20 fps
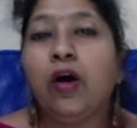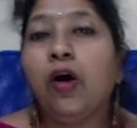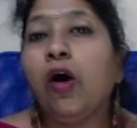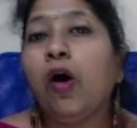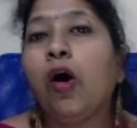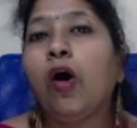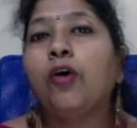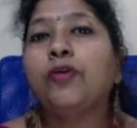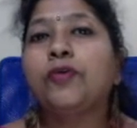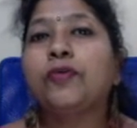
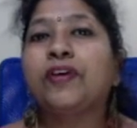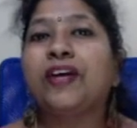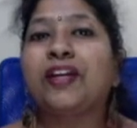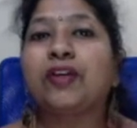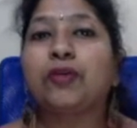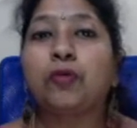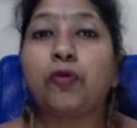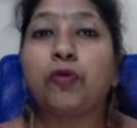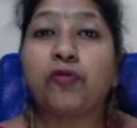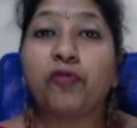Or you can
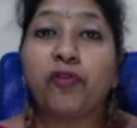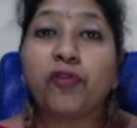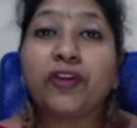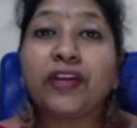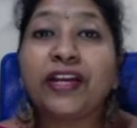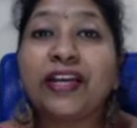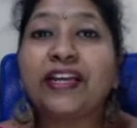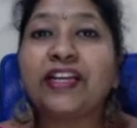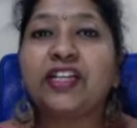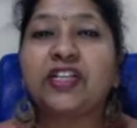go for
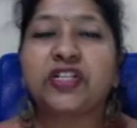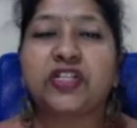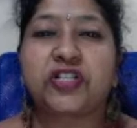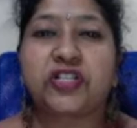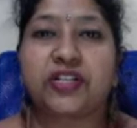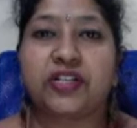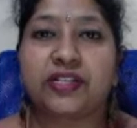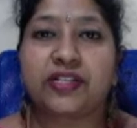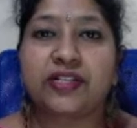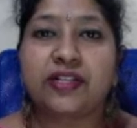
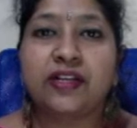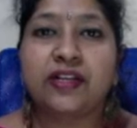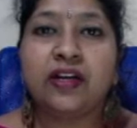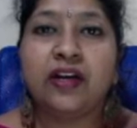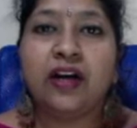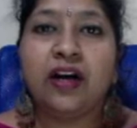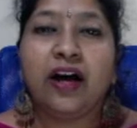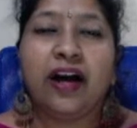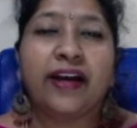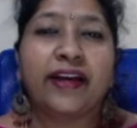initials.
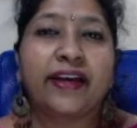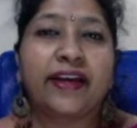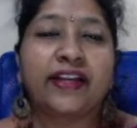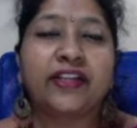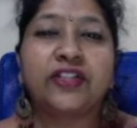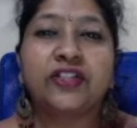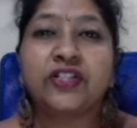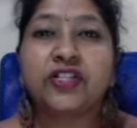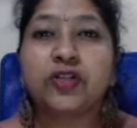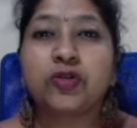I can
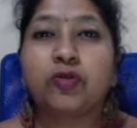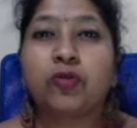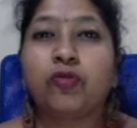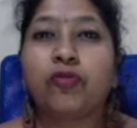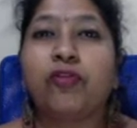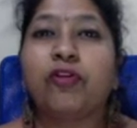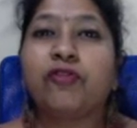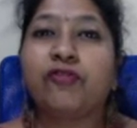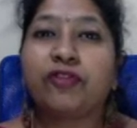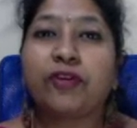just go
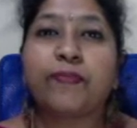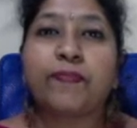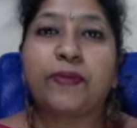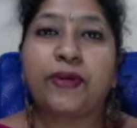for VP.